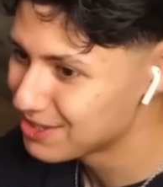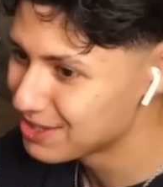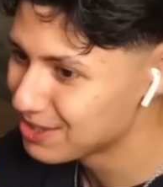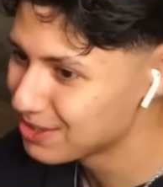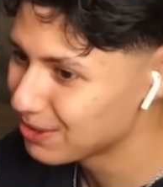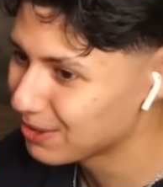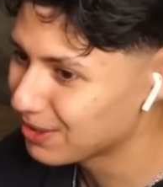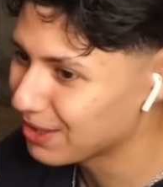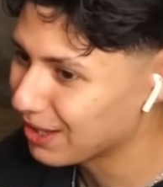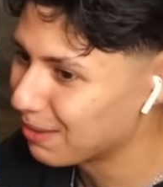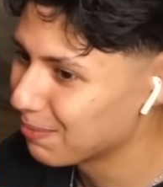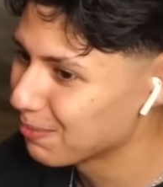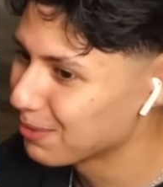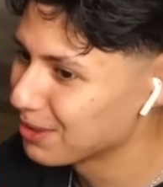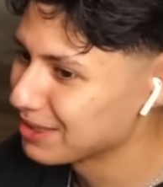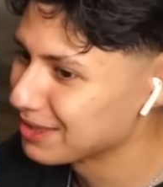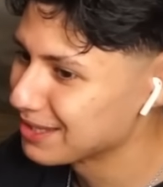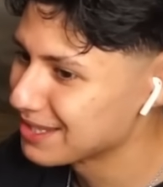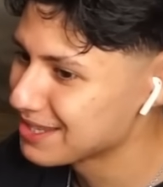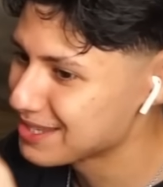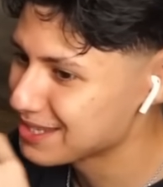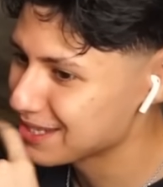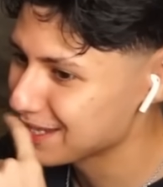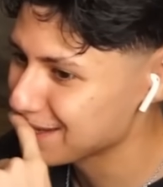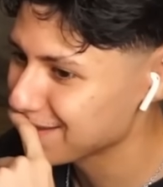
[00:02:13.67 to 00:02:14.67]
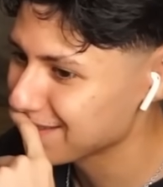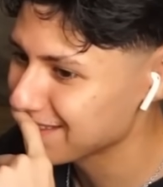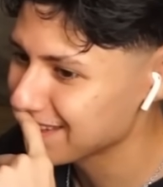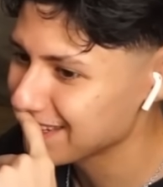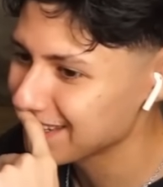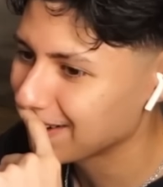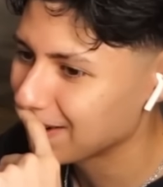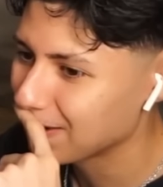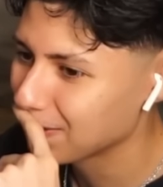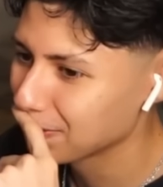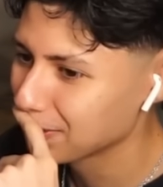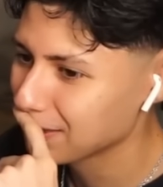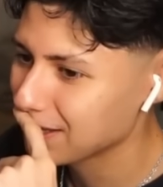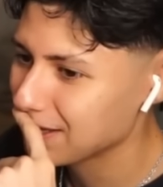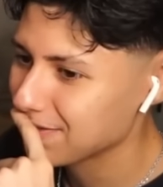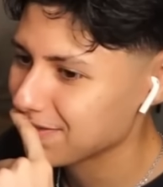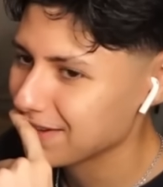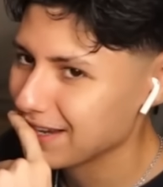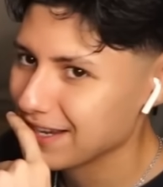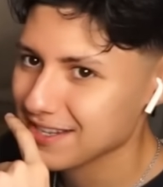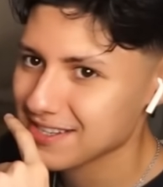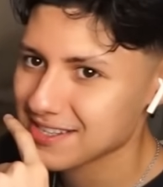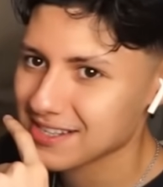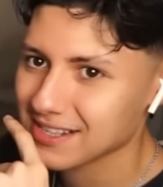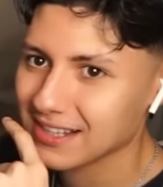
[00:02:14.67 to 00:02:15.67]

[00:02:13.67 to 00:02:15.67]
do you come with the TV? OnlyFans